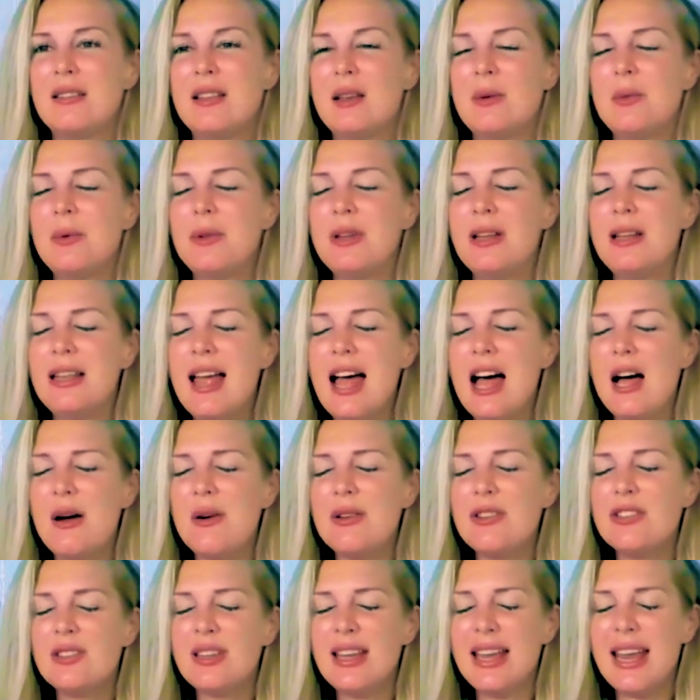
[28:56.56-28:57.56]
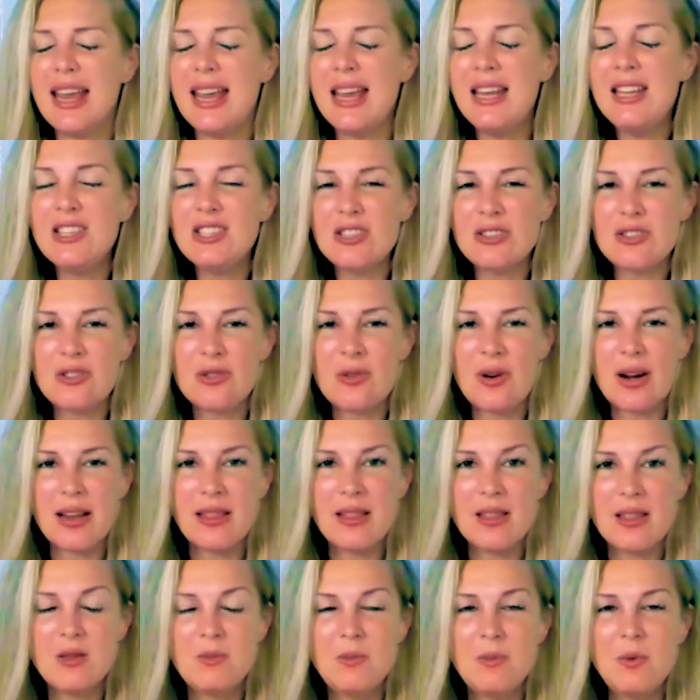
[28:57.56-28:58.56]
that will allow us to
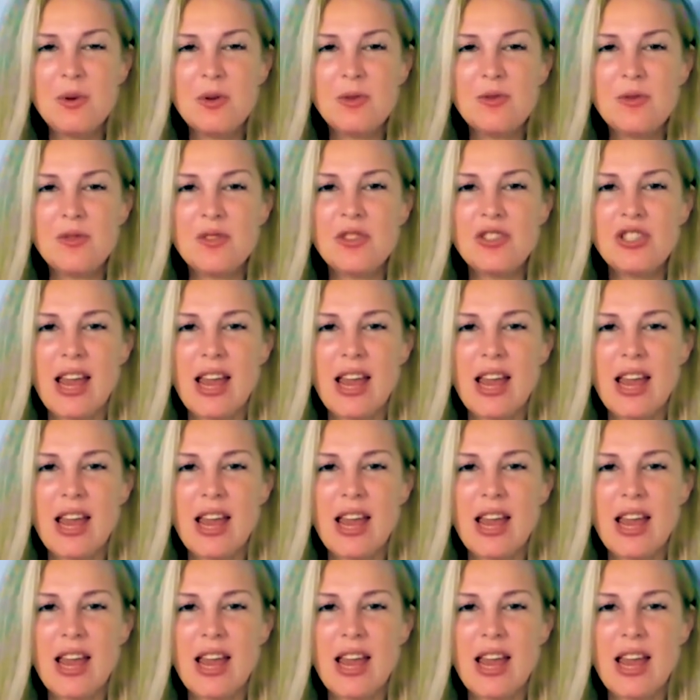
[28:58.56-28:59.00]
integrate these beautiful